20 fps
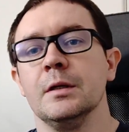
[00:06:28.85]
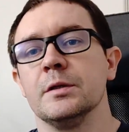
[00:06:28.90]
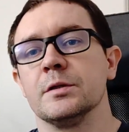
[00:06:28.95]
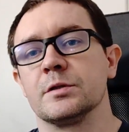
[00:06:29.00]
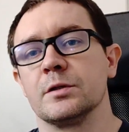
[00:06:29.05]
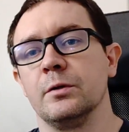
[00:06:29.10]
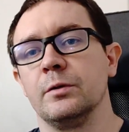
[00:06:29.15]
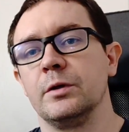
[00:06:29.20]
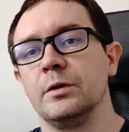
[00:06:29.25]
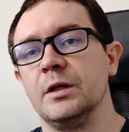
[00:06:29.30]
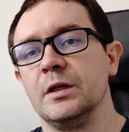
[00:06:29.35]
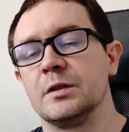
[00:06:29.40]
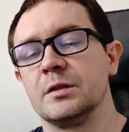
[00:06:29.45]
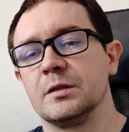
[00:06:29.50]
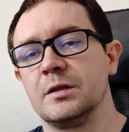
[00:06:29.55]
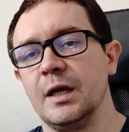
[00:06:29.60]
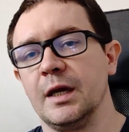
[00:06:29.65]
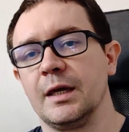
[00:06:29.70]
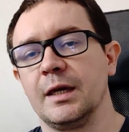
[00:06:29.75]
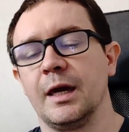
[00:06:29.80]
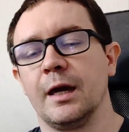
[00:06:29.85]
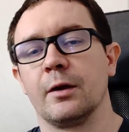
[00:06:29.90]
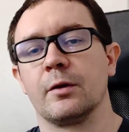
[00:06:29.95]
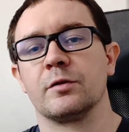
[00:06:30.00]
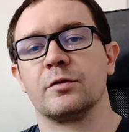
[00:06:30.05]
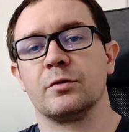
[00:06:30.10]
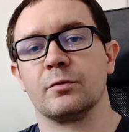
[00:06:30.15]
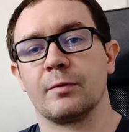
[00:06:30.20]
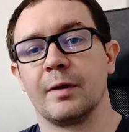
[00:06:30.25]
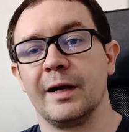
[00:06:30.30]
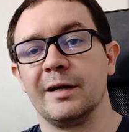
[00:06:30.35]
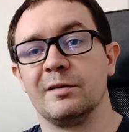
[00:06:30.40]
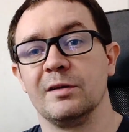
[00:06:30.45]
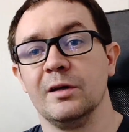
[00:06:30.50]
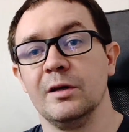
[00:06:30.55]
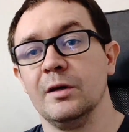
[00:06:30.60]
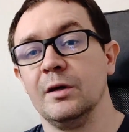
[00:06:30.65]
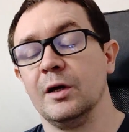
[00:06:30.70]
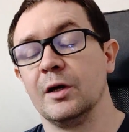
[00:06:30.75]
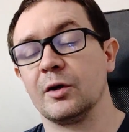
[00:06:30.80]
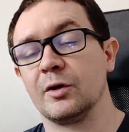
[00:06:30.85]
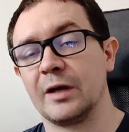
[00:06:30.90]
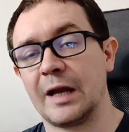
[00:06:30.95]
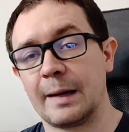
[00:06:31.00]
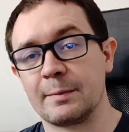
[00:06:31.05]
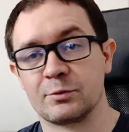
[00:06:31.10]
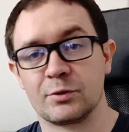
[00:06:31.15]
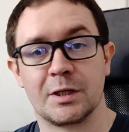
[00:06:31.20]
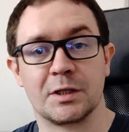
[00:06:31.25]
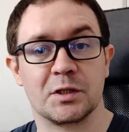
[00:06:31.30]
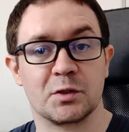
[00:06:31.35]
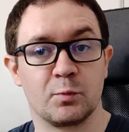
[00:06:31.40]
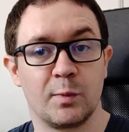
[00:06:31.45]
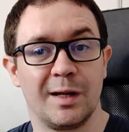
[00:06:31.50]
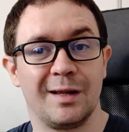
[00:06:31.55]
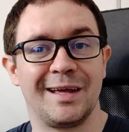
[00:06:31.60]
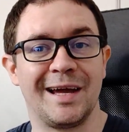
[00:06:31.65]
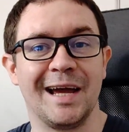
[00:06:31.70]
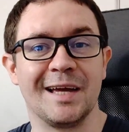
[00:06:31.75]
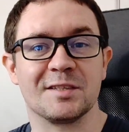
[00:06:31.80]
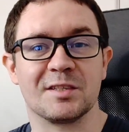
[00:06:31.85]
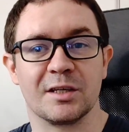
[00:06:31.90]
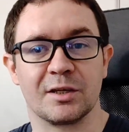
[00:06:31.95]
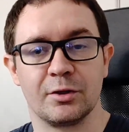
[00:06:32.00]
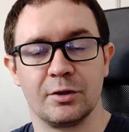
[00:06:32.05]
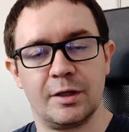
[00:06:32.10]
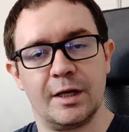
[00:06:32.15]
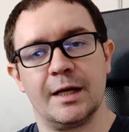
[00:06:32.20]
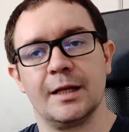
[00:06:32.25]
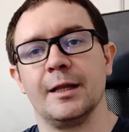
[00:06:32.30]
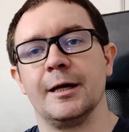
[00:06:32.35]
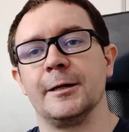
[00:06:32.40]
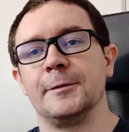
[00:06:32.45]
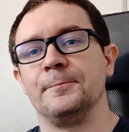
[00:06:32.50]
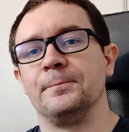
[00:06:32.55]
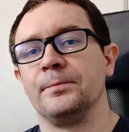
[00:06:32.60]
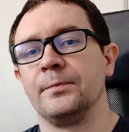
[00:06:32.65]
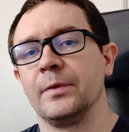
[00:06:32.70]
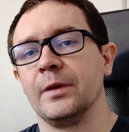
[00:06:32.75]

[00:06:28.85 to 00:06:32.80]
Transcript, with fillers: So you need to take care to write a good abstract as well as a good headline.